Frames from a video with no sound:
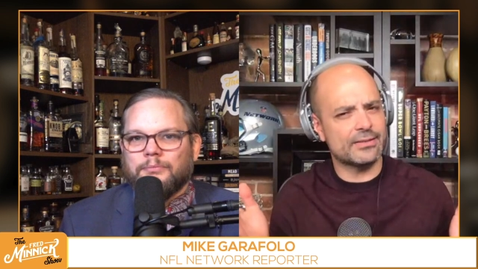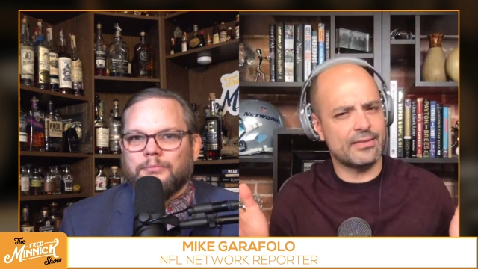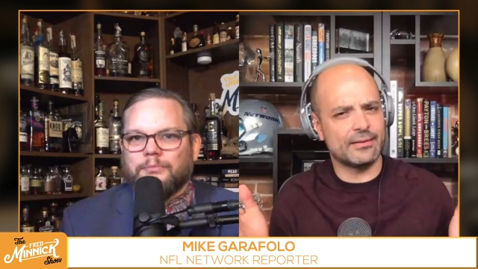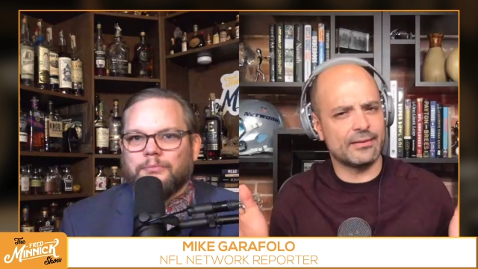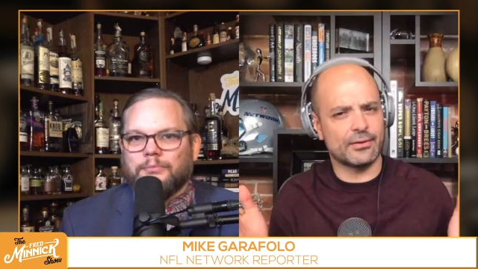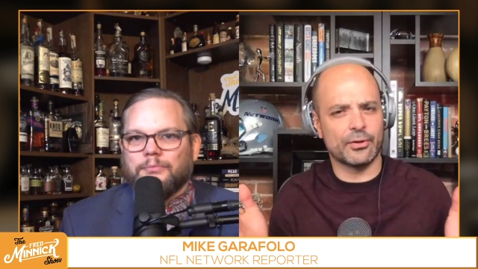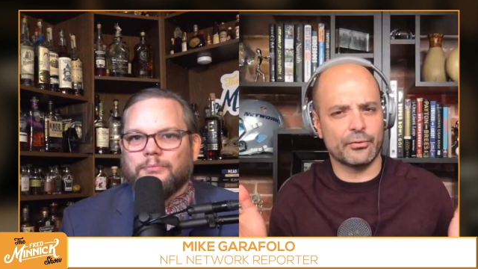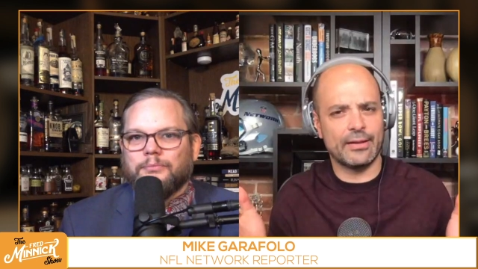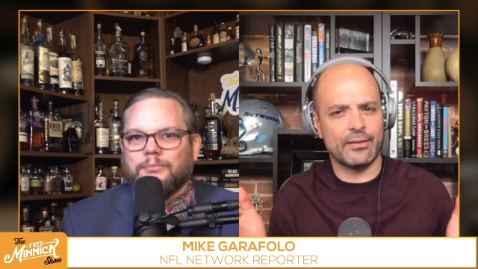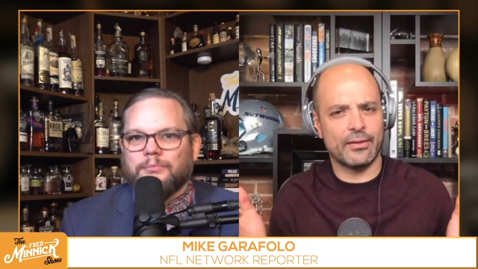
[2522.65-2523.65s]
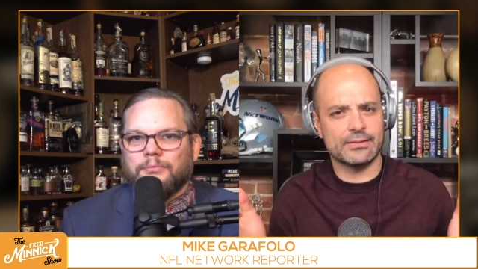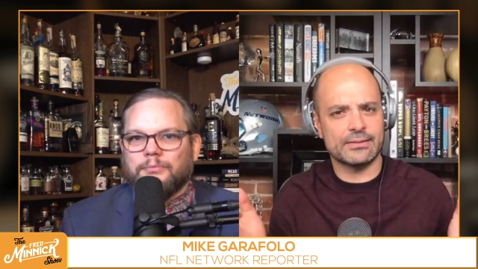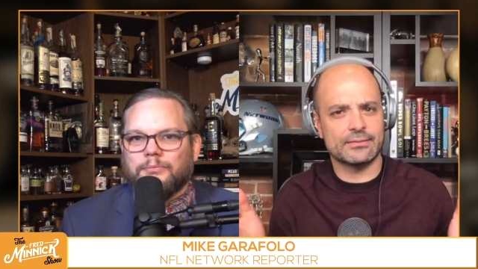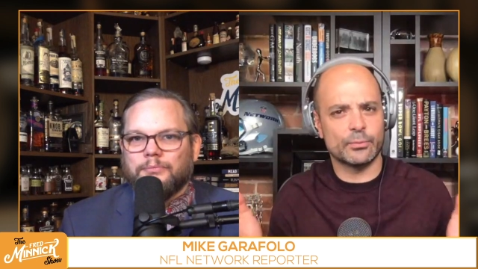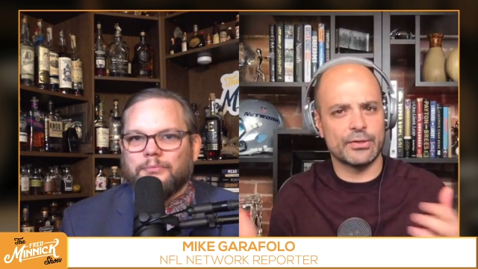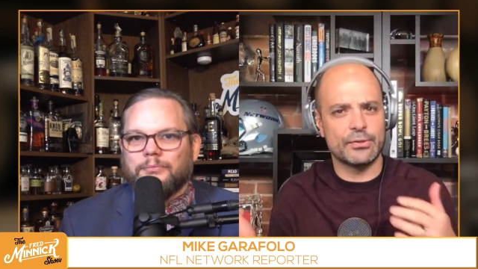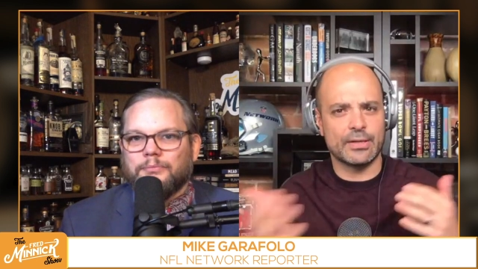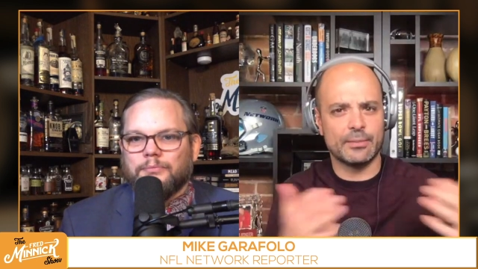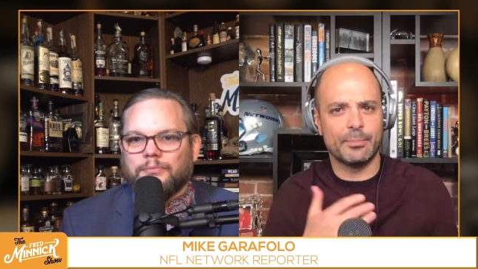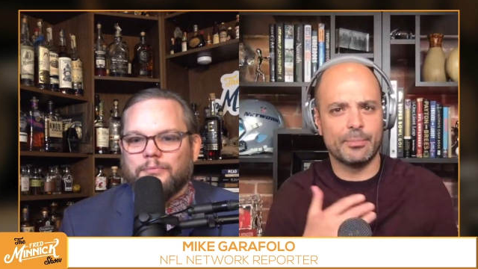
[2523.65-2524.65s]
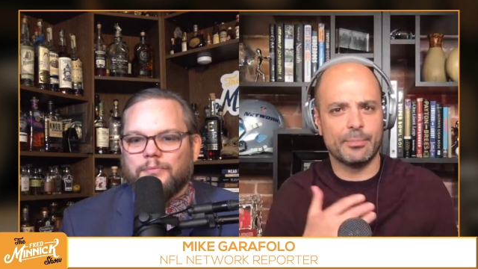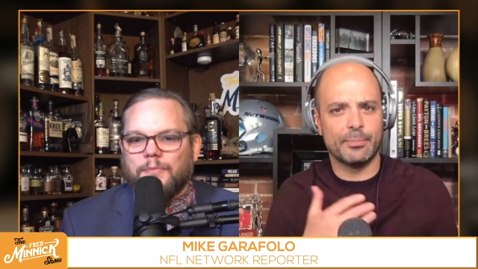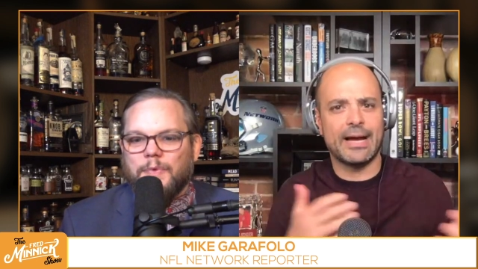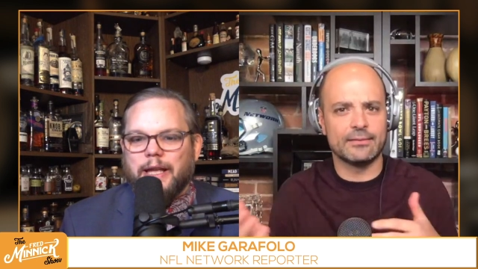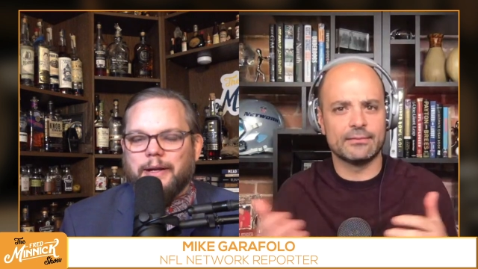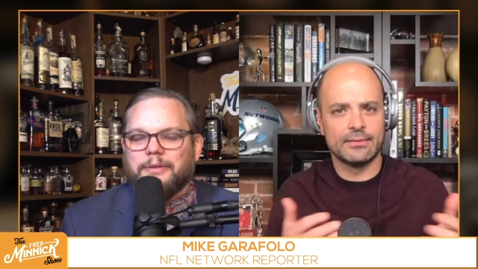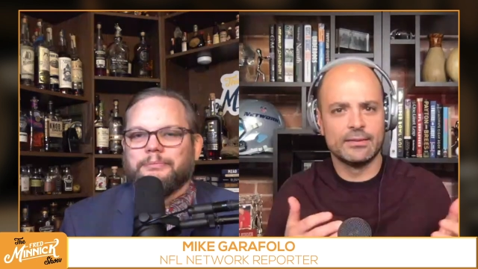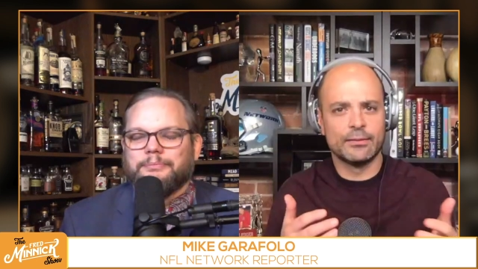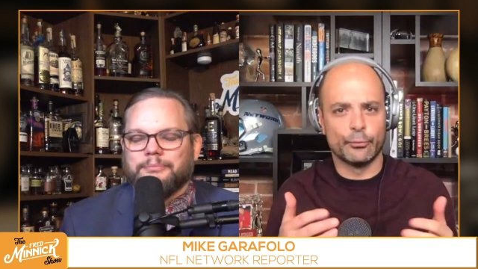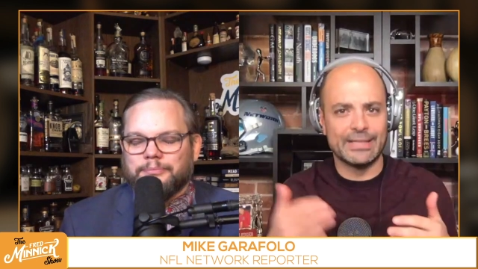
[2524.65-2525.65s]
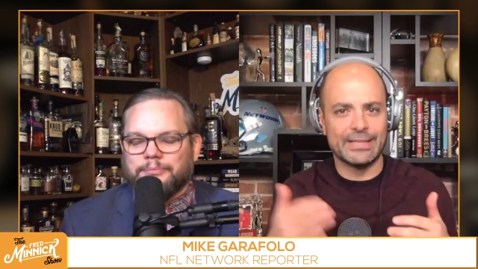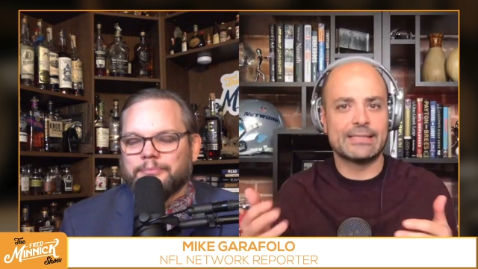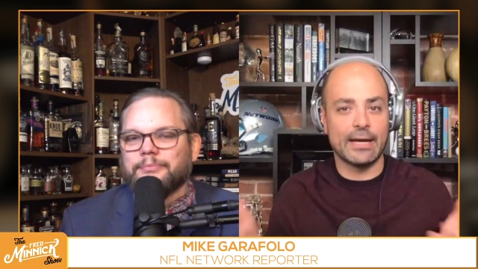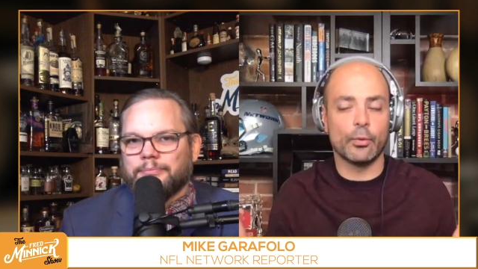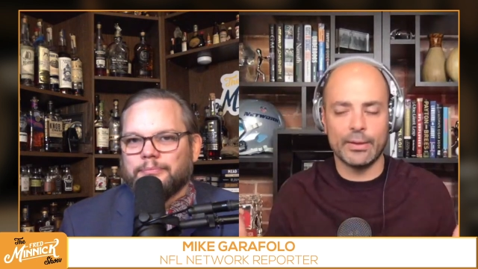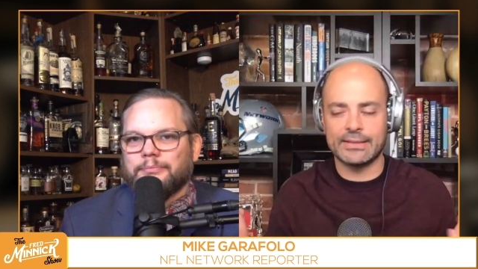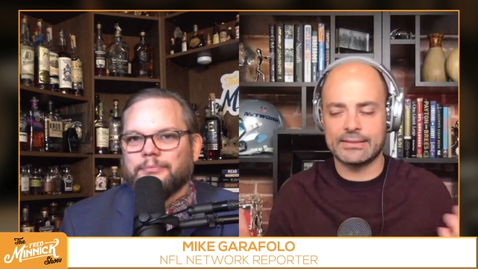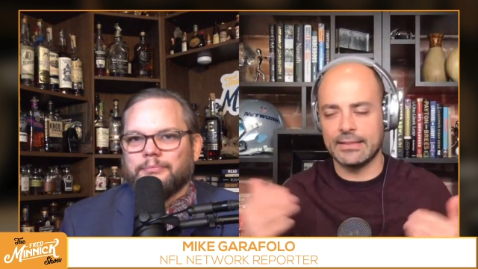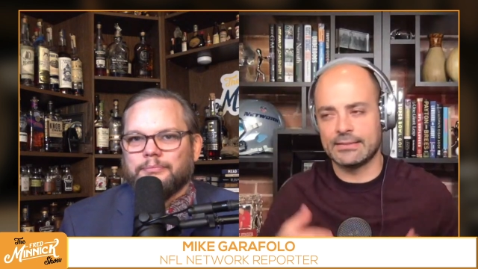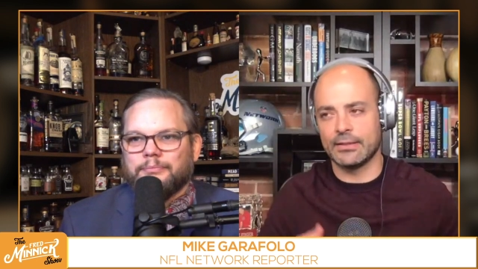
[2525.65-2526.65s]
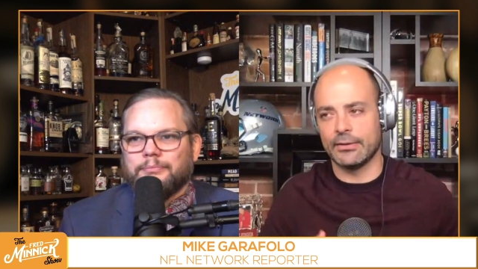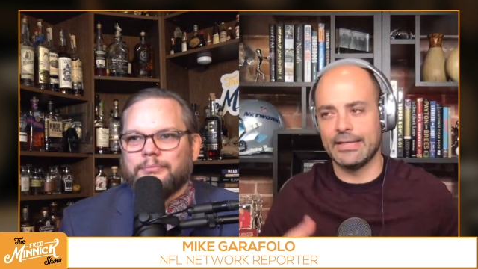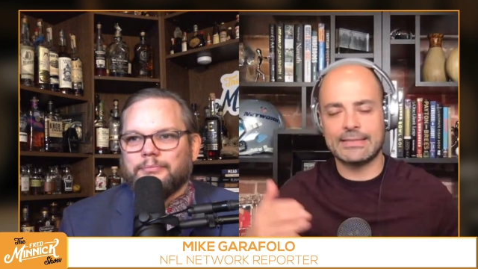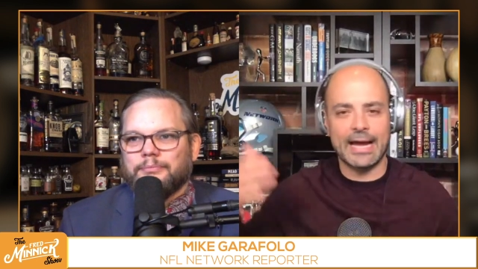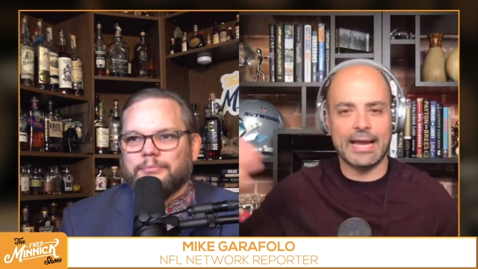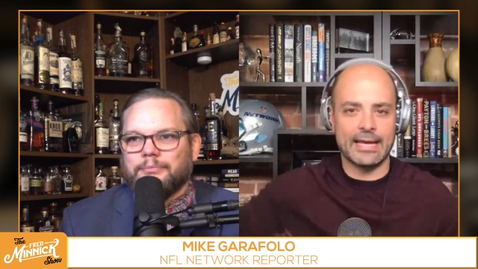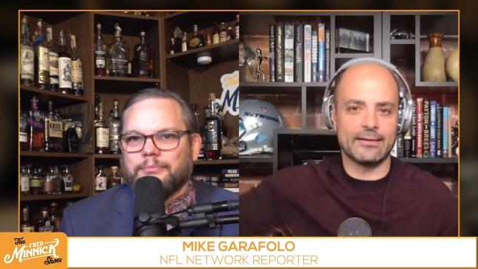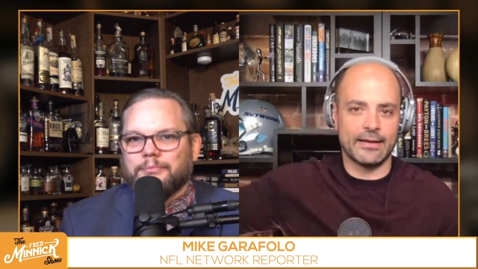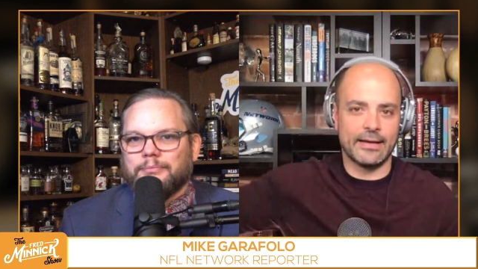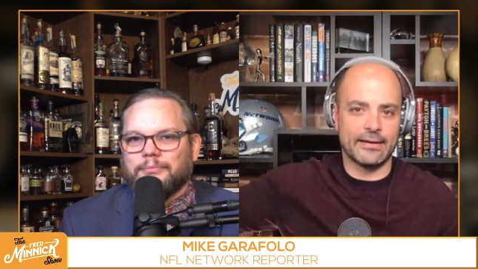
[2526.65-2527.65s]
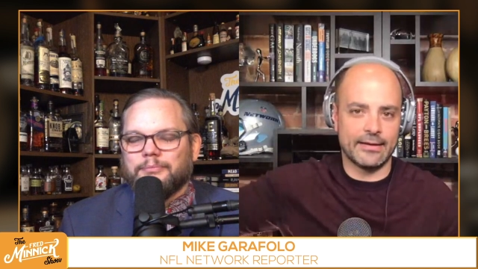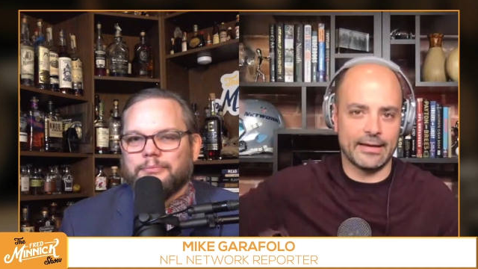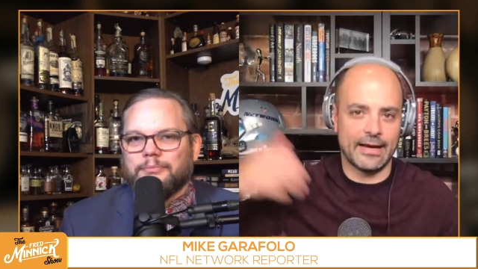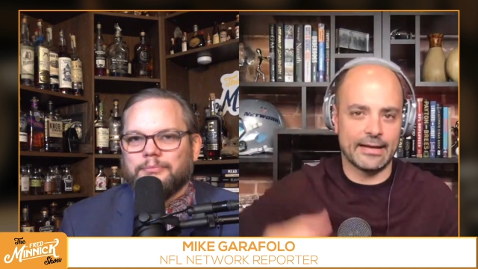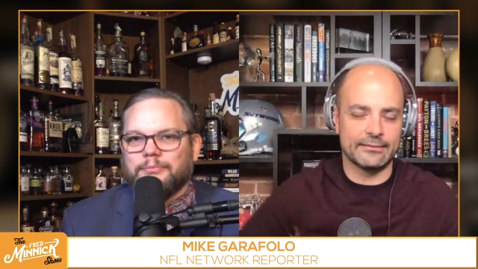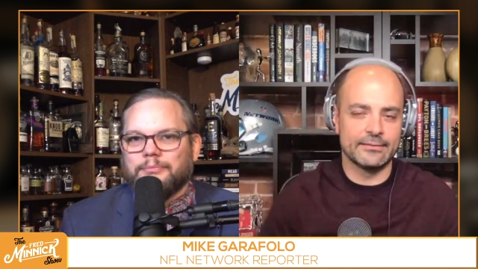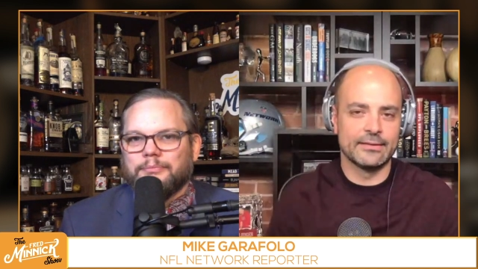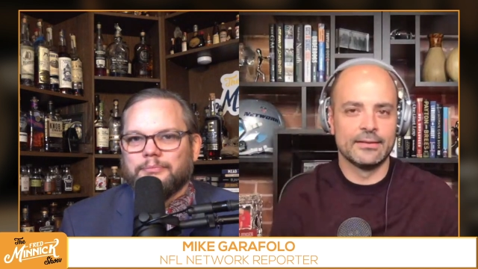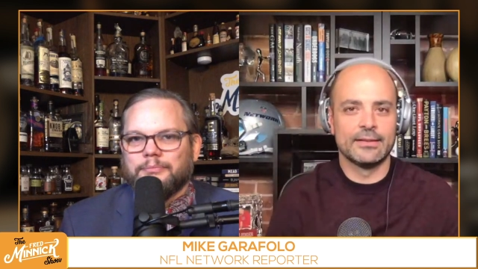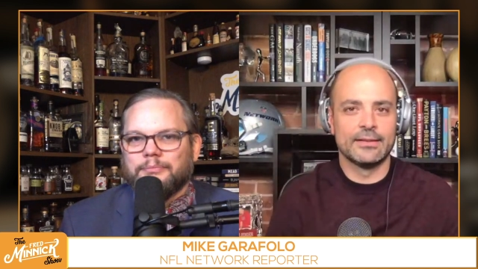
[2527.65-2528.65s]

Speaker 1: Gray Laws, I think they're called Gray Laws, where you can buy yeah. and resell whiskey. So he's got a, a, a high